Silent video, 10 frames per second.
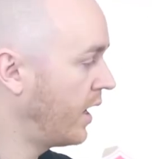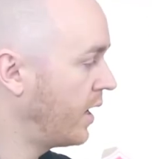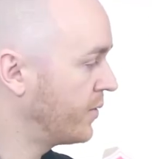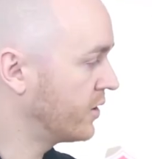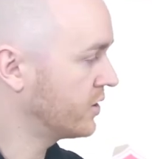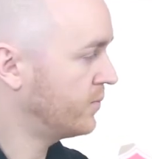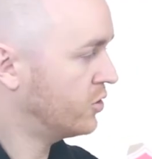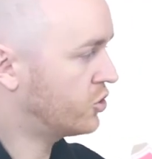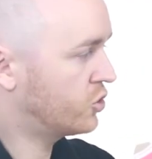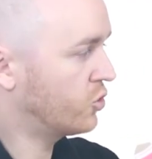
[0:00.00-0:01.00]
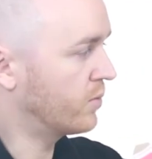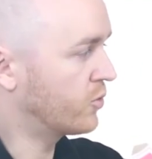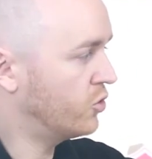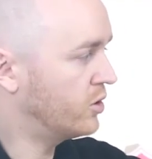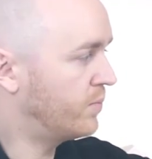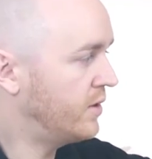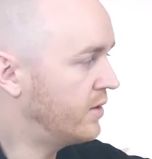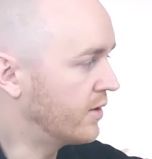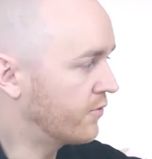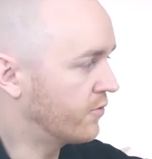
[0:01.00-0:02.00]
Because I'm not sure I'm going to be
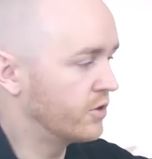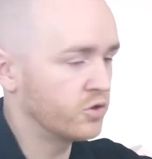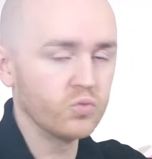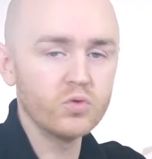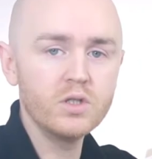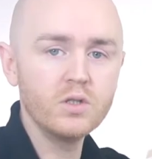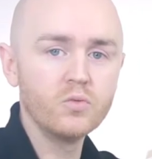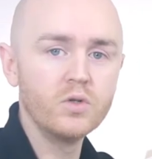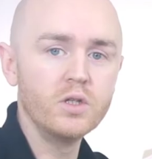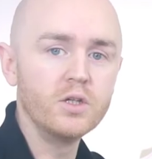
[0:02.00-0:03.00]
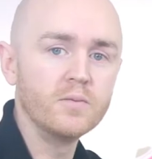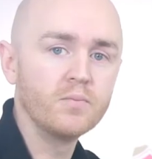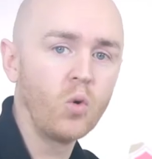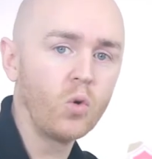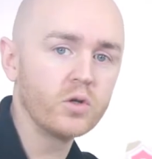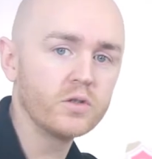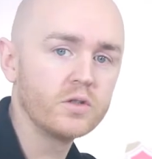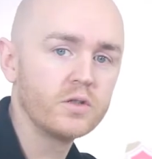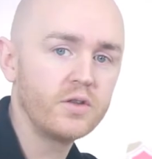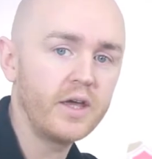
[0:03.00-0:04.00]
there for this really, really important
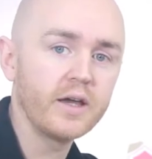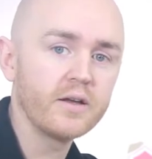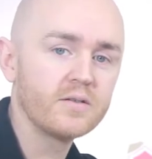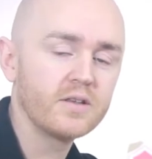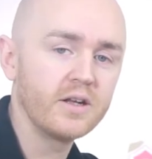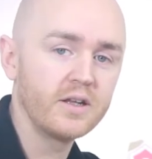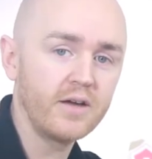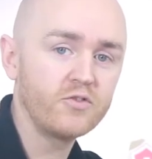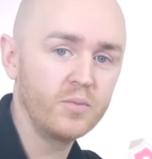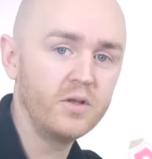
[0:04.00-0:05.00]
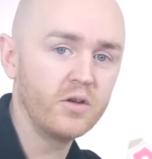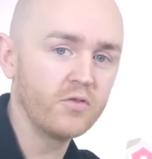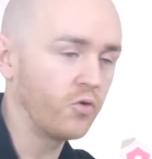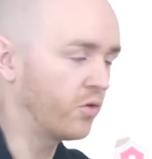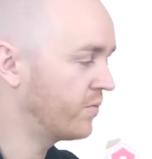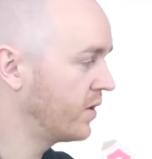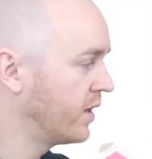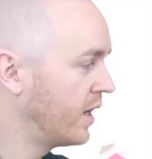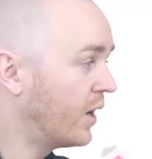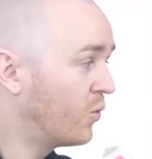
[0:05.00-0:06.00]
thing that I have to be there for,
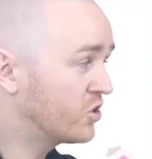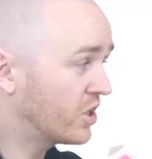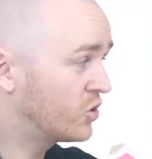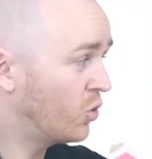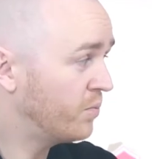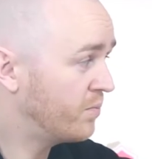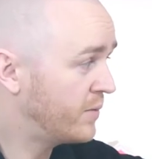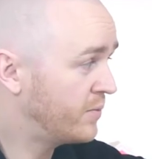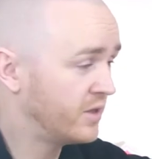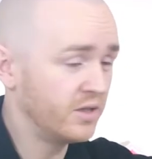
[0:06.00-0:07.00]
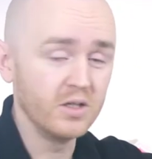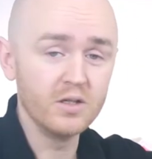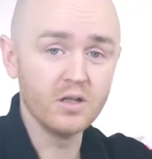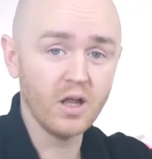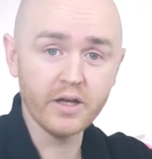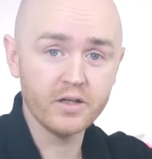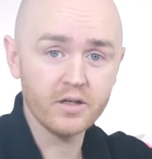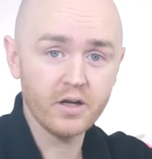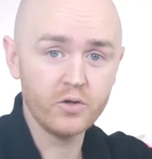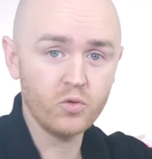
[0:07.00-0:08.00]
which I don't maybe
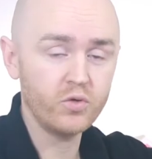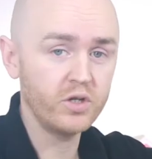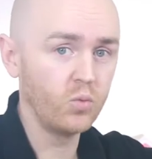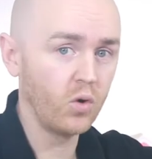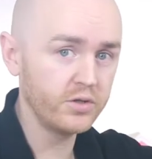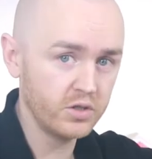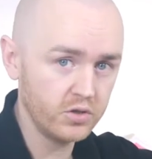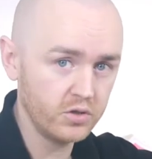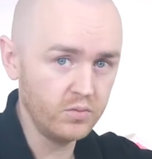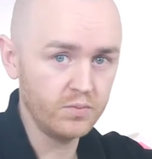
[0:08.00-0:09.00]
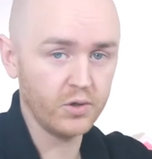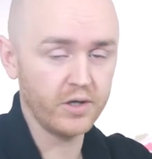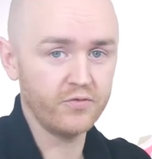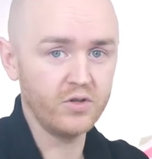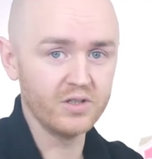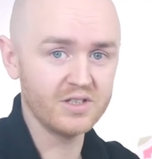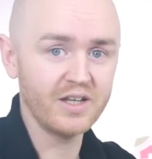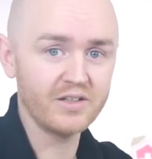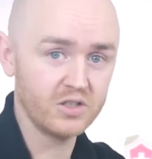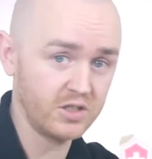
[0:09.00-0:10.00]
like. I don't really want to do, but I feel it's
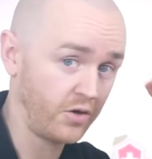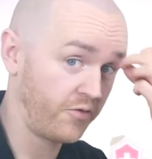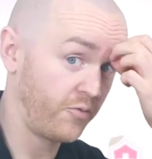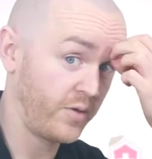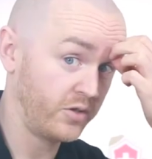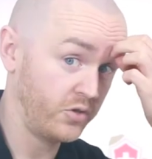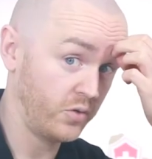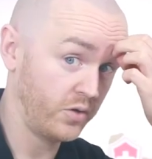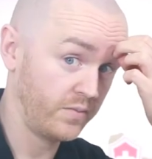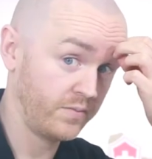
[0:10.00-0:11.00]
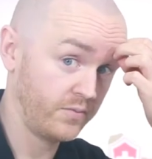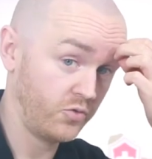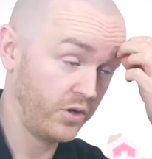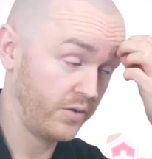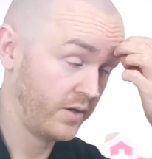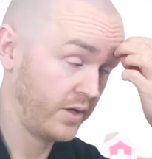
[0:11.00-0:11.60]
necessary for me to do it, right?